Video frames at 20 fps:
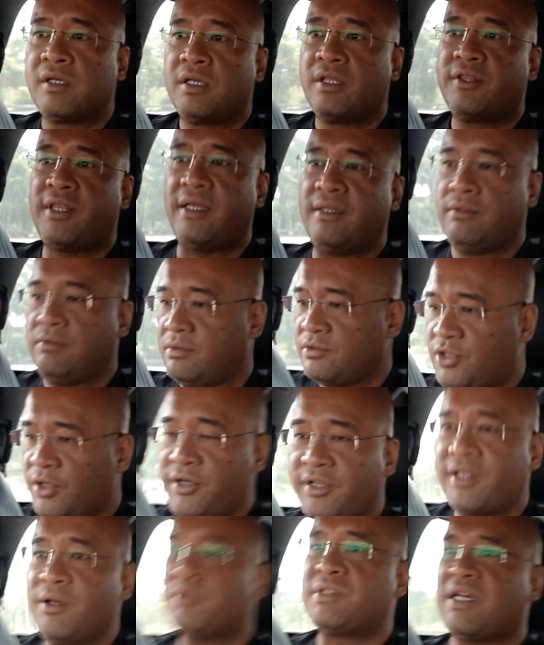That
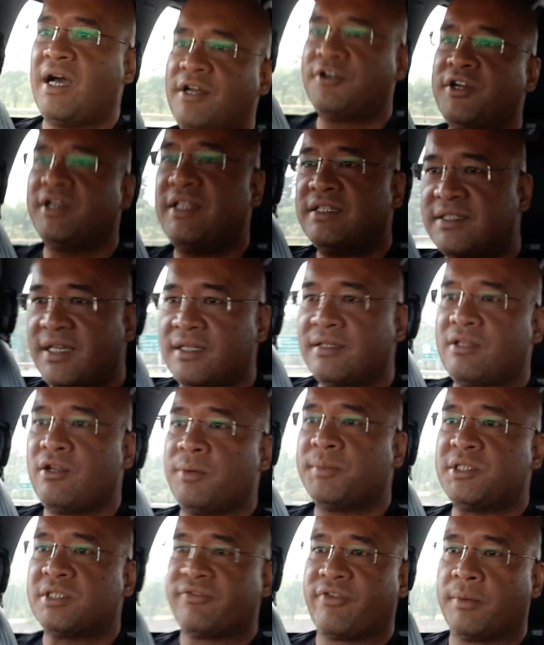was 110
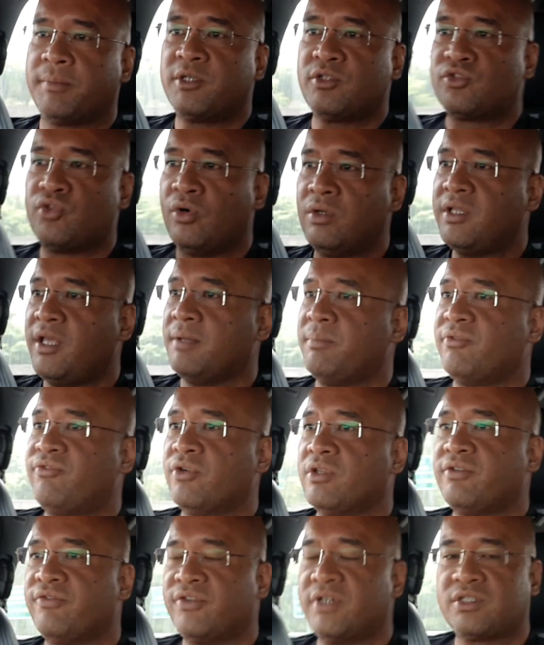kilometers from the toll gate
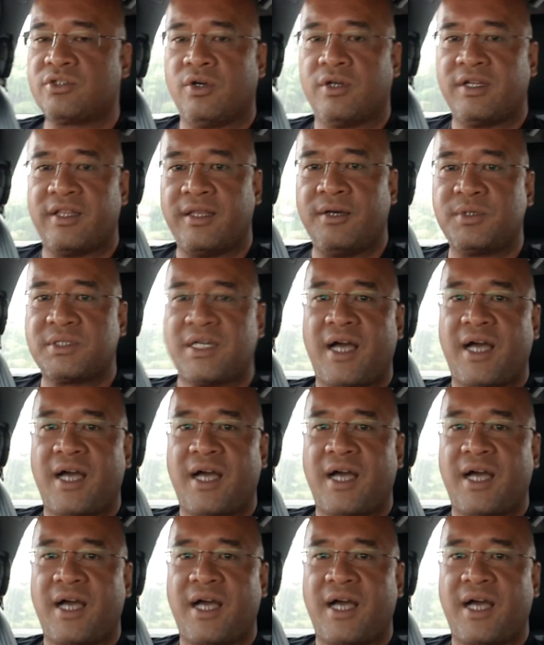before the first corner. That was